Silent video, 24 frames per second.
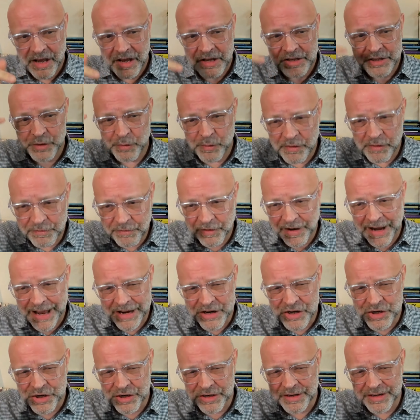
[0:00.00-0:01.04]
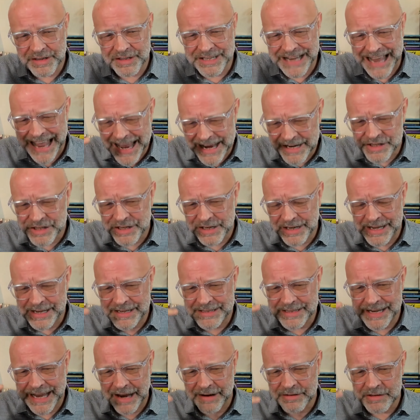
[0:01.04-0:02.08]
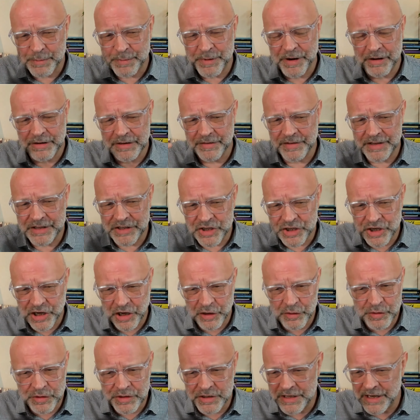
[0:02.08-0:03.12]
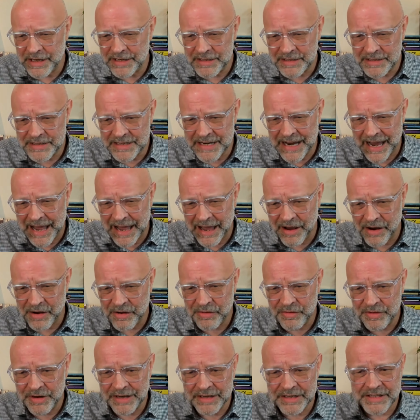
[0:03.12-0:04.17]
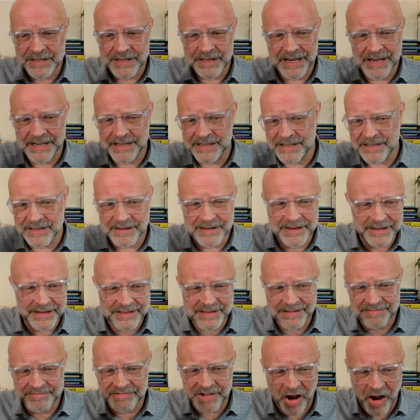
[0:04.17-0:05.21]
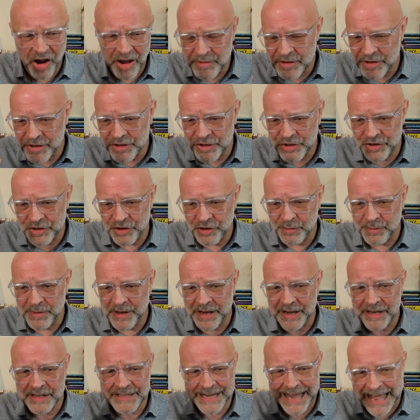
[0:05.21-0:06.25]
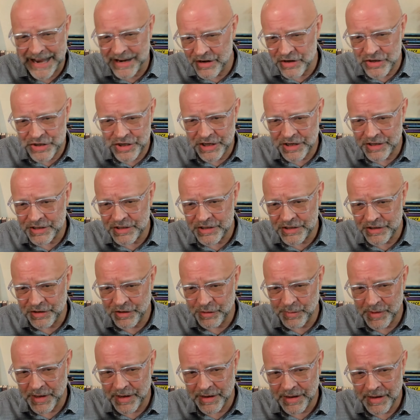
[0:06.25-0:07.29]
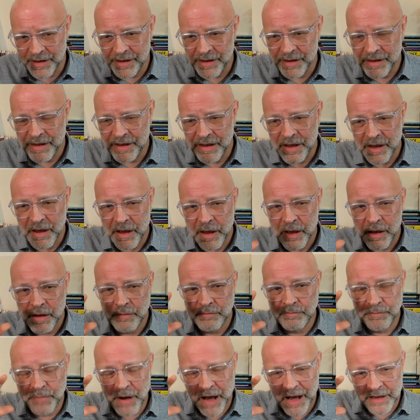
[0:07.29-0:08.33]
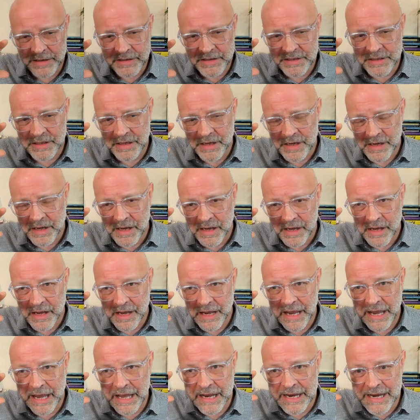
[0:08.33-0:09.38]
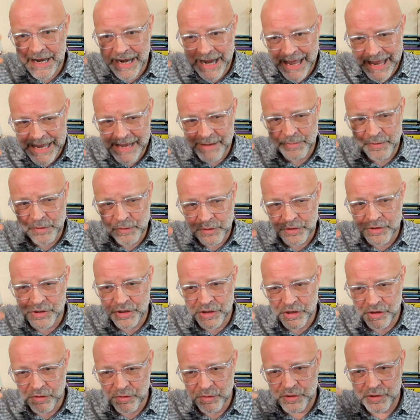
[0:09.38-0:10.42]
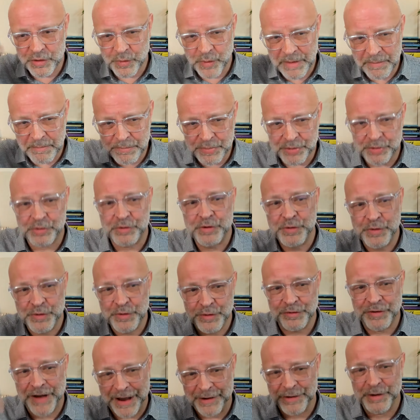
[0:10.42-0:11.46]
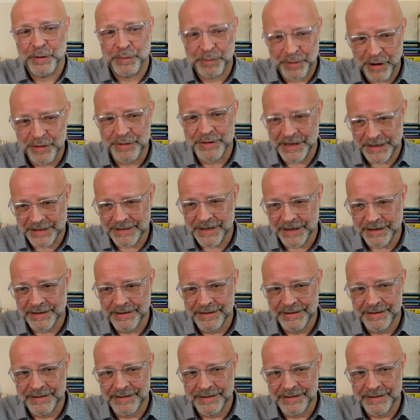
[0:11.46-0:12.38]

So reflection actually is counterproductive. It slows things down. It's it's uh, it's time consuming. It's energy consuming, but it enables you to improve how you're processing.